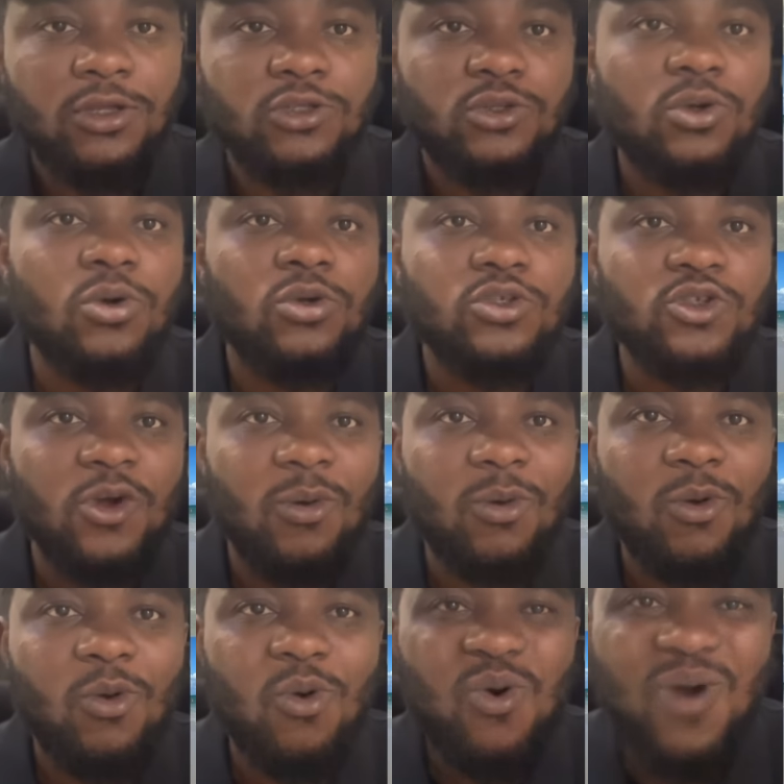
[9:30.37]
So some
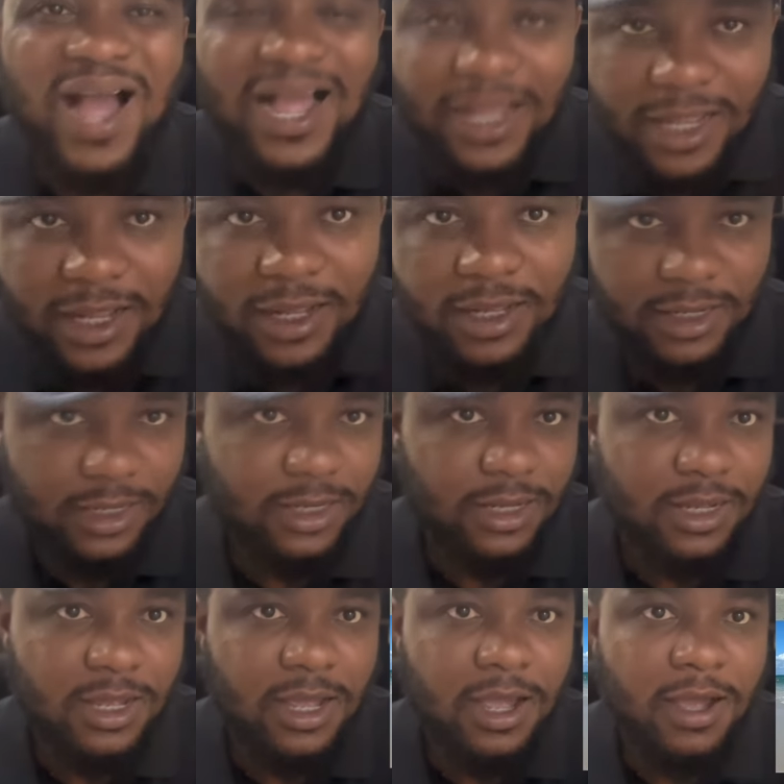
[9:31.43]
quack
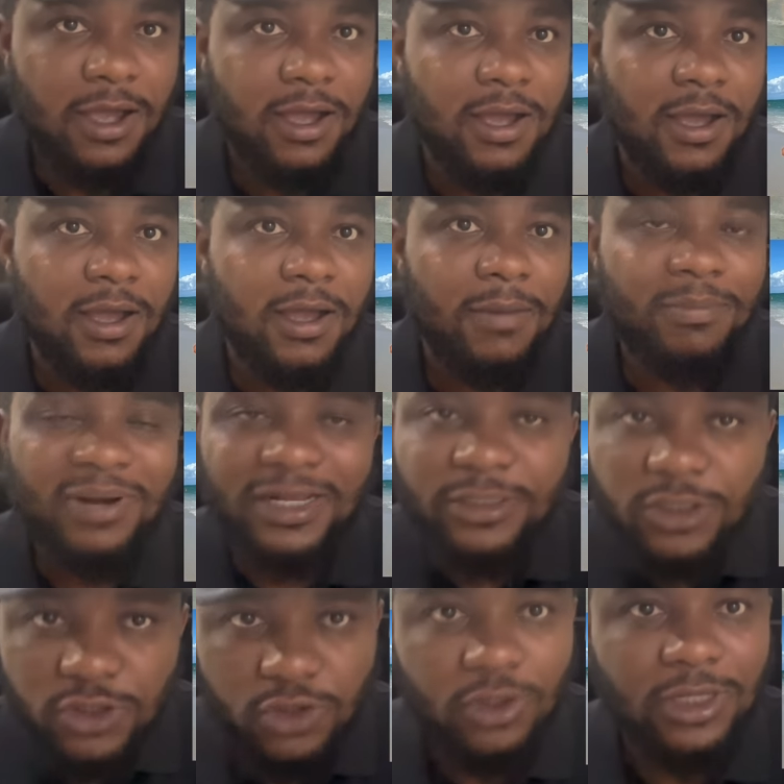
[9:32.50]

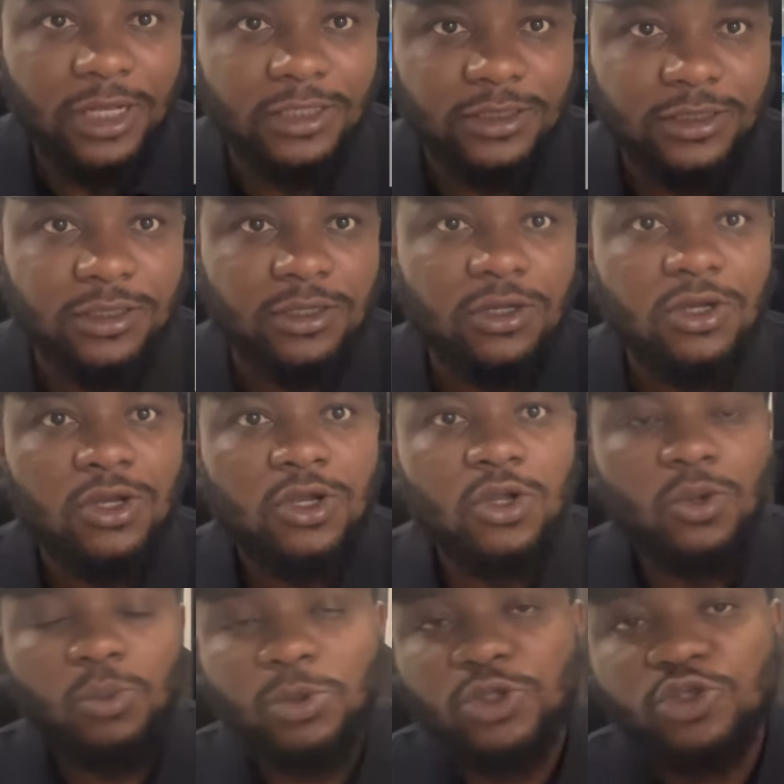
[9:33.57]
practitioners
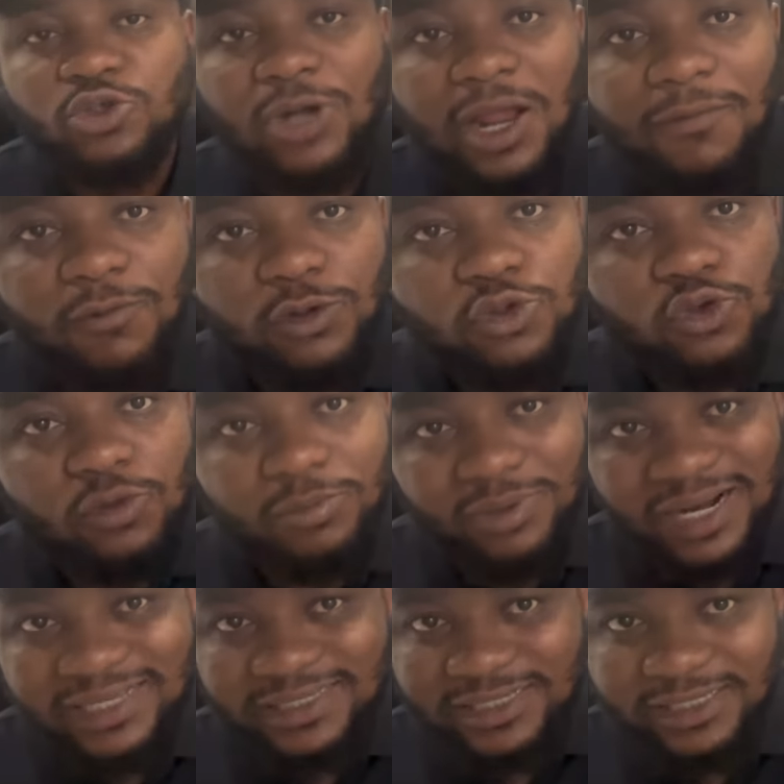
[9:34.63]
will travel to
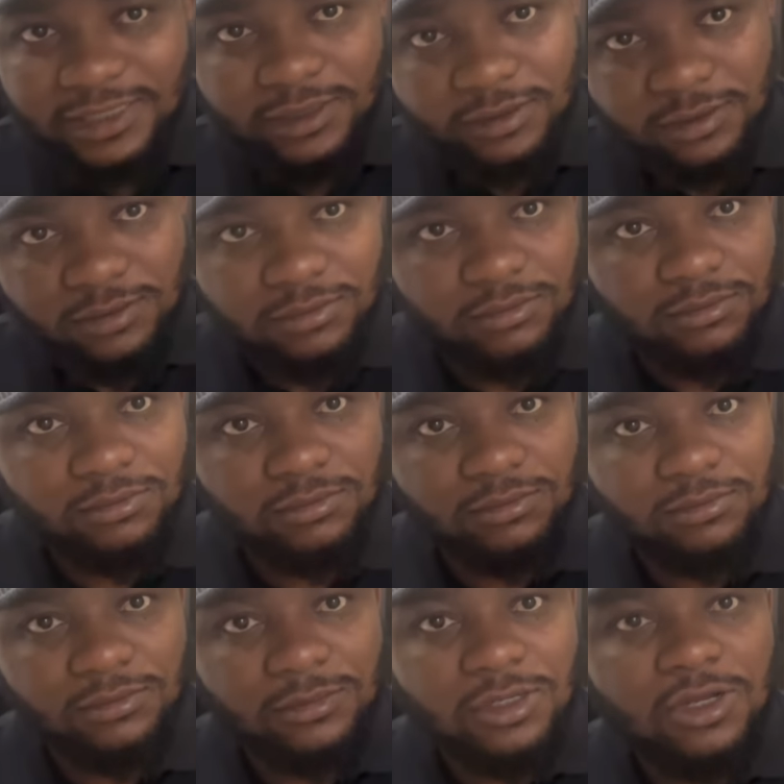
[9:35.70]
Brazil.
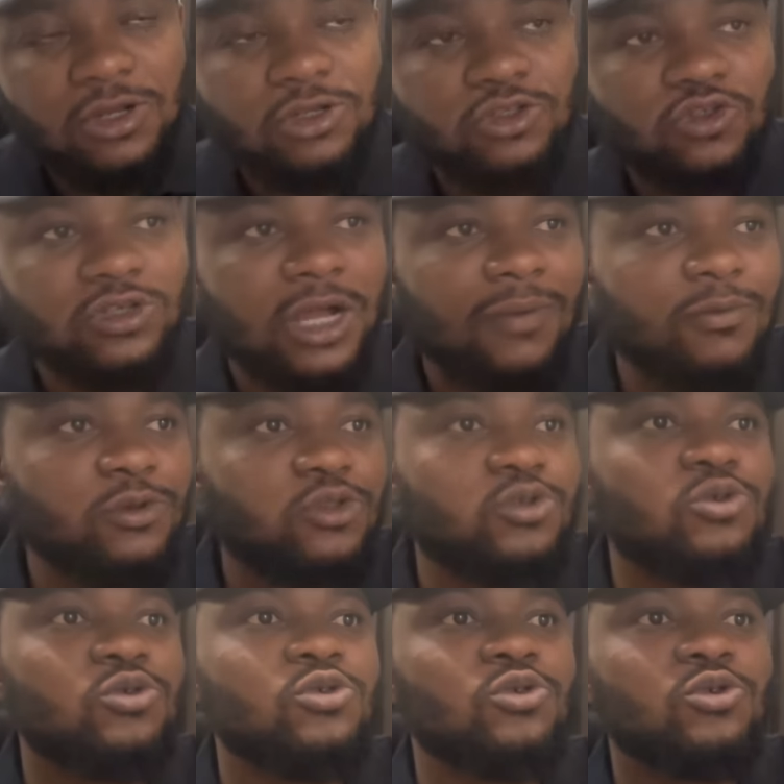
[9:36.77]
Travel
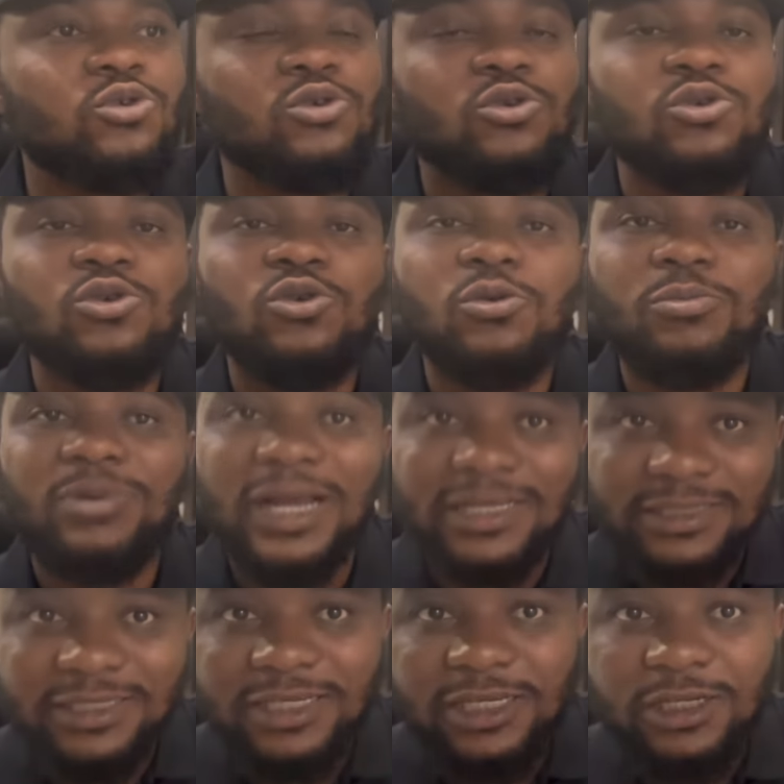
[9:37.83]
to
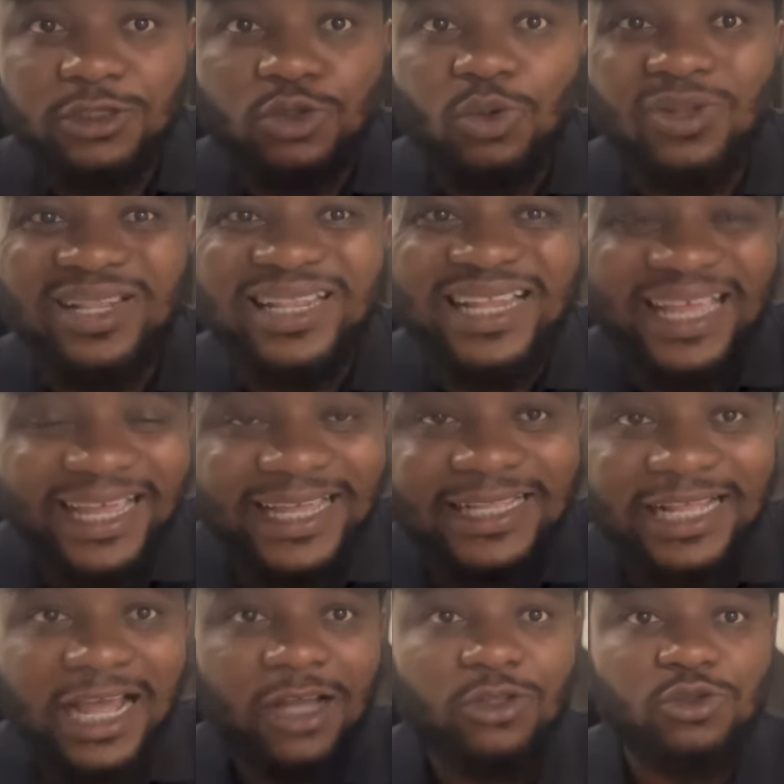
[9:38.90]
Brazil to
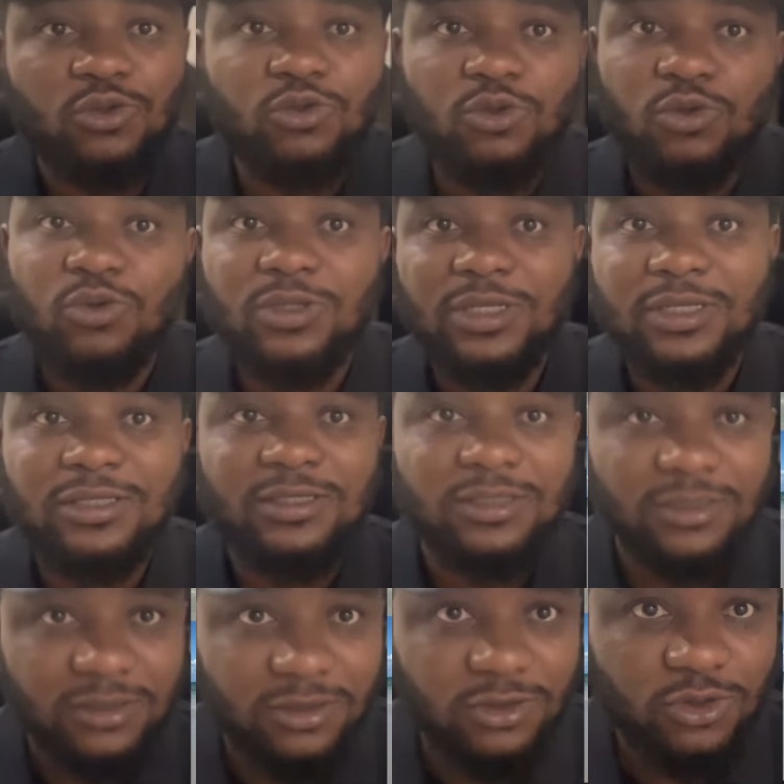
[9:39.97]
learn how to do
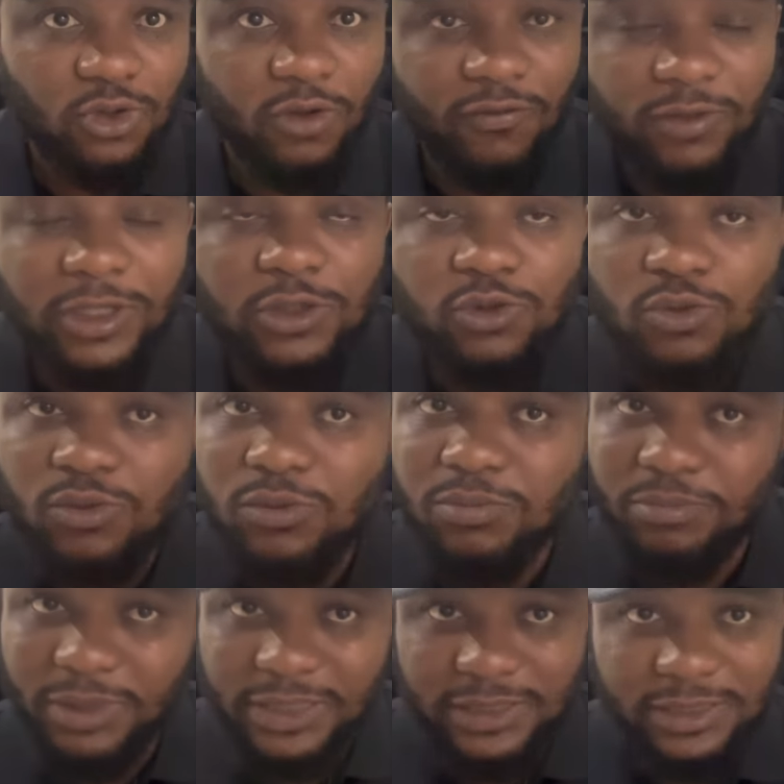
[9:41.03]
this stuff, little
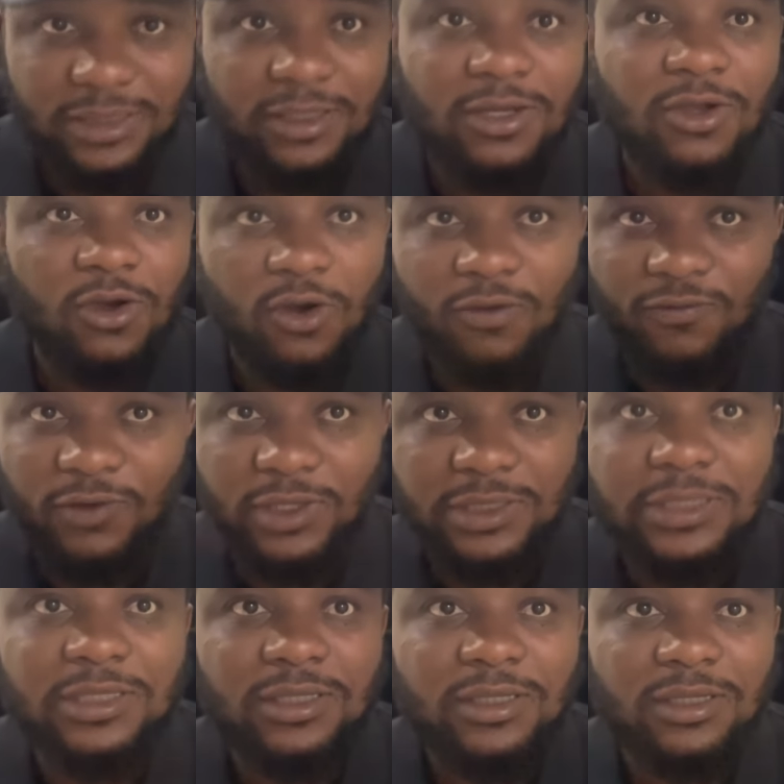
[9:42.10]
bits of it.